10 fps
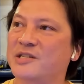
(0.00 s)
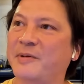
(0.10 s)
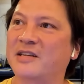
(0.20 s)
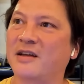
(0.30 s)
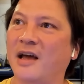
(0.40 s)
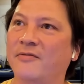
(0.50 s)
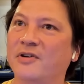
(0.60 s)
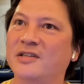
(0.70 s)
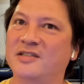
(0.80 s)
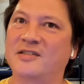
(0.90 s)
expect
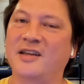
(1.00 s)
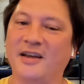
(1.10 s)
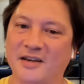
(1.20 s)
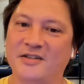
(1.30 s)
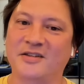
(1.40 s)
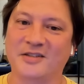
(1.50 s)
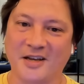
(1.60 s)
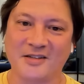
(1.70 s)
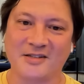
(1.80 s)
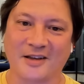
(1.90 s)
every steak to
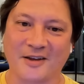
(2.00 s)
taste like